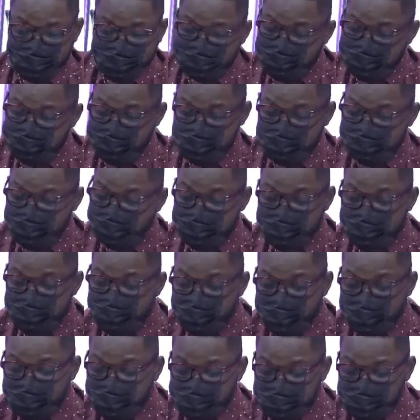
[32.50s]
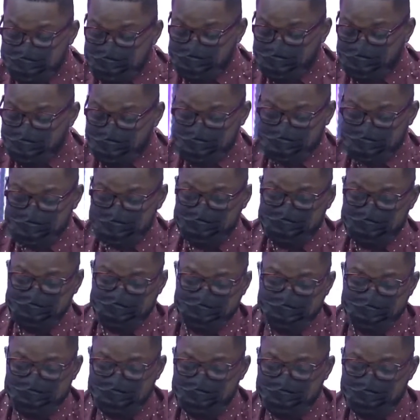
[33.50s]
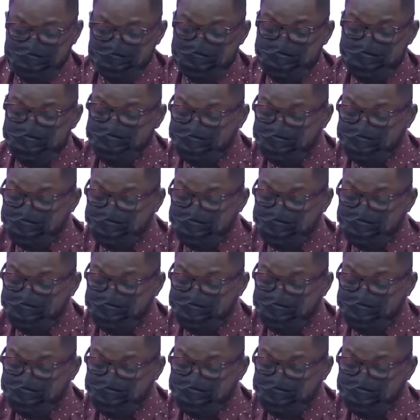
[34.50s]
pictures of someone else's project to make